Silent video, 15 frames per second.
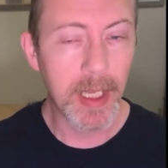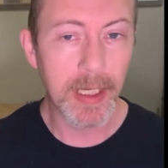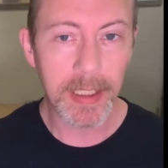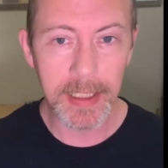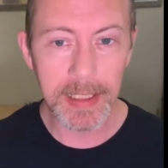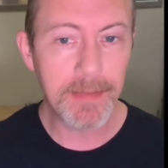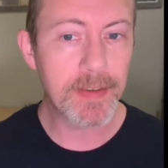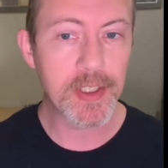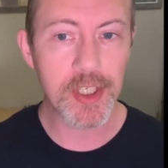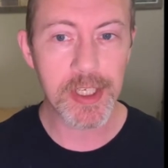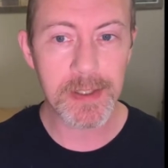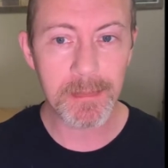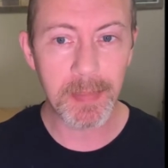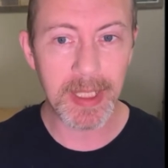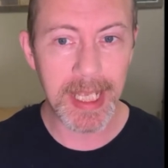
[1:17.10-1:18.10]
even
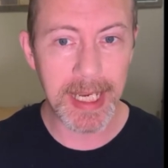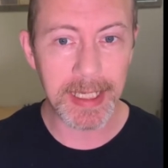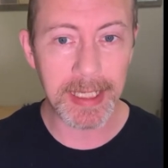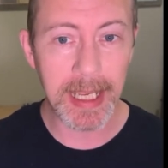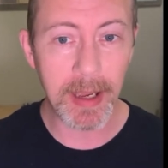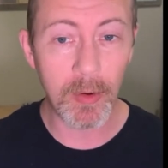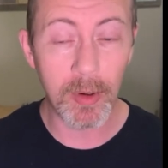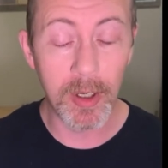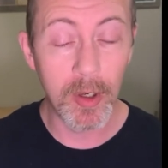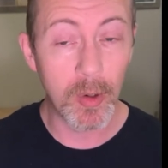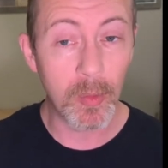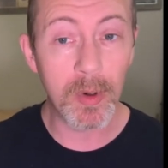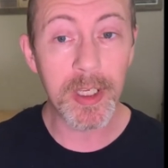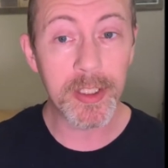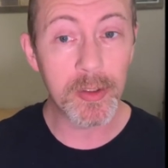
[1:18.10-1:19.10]
just planning out
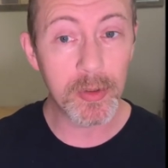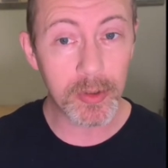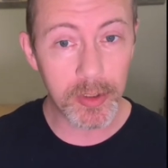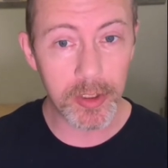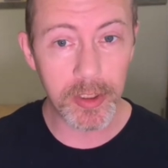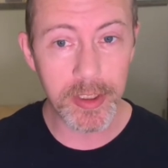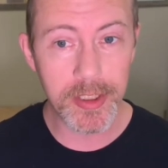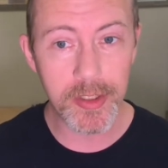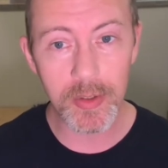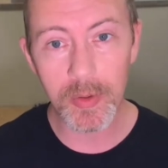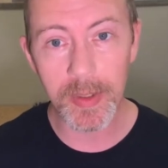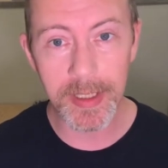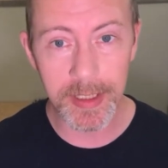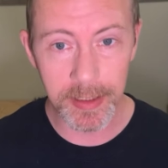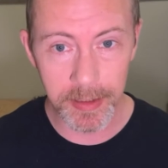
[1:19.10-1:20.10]
what you could do
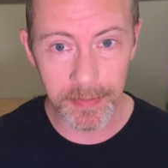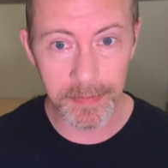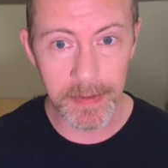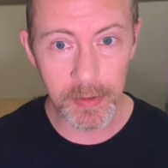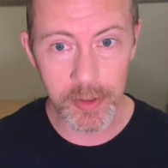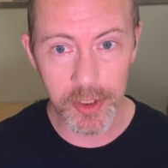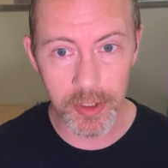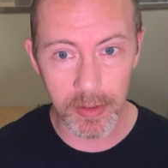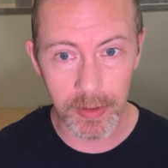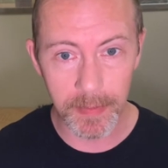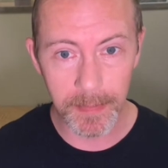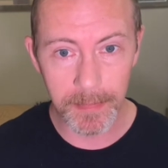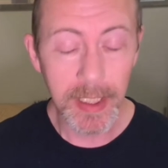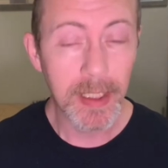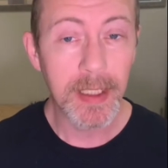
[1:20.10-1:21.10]
in the future,
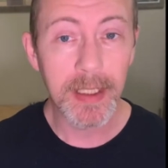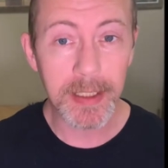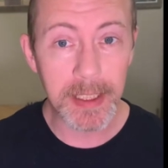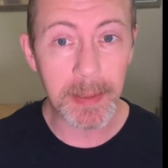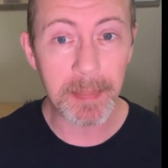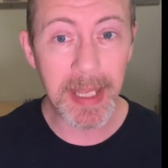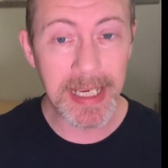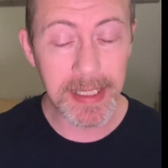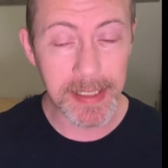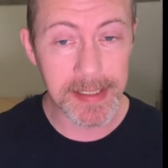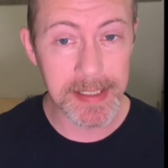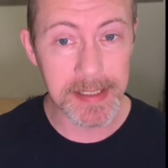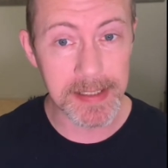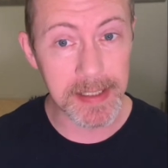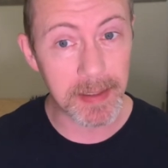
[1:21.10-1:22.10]
the
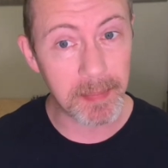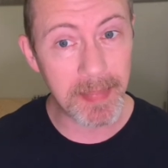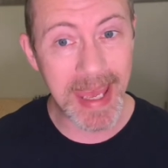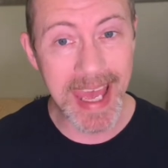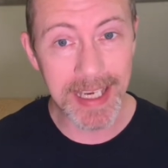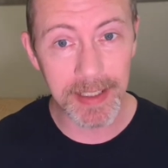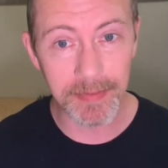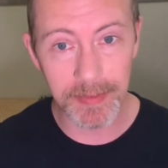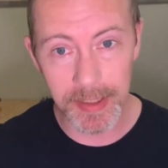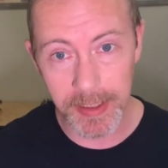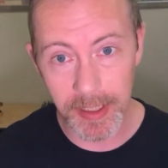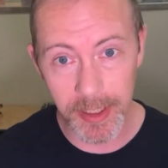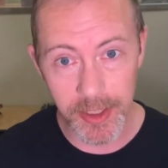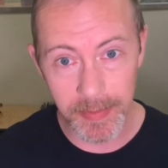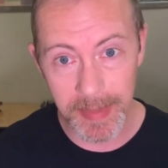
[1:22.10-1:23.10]
appendixes in the back of the
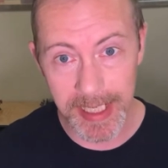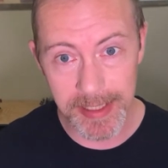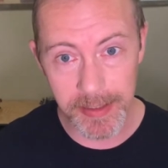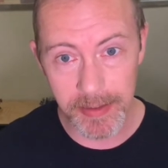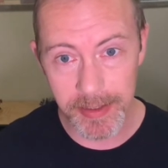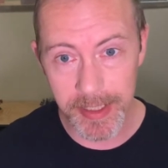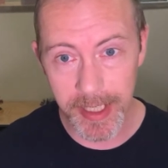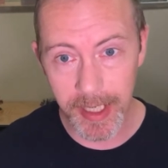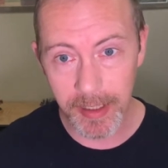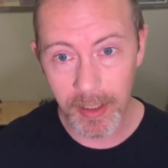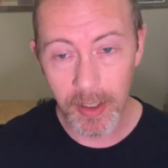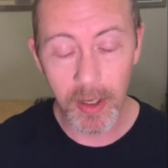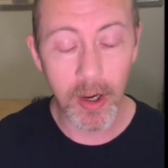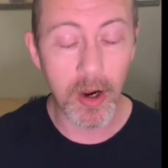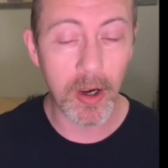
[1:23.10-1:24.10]
Dungeon Master's Guide
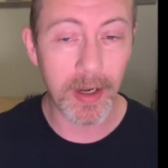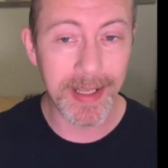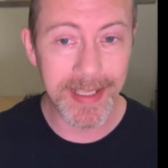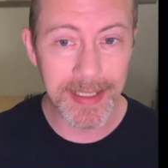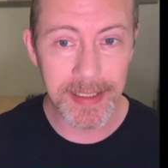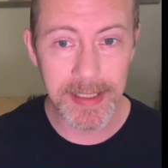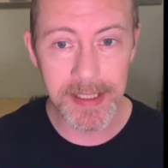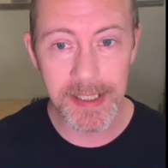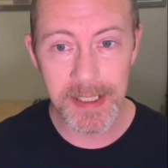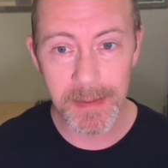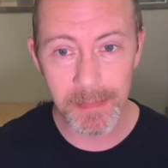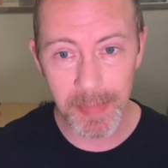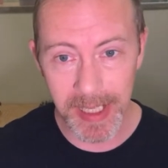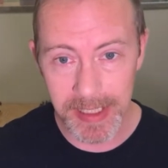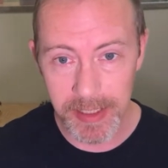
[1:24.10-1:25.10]
are
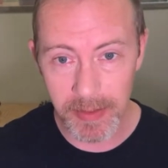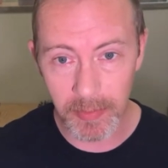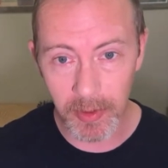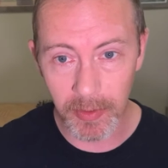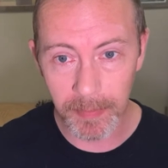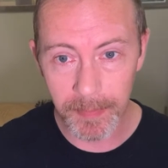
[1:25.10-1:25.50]
indispensable.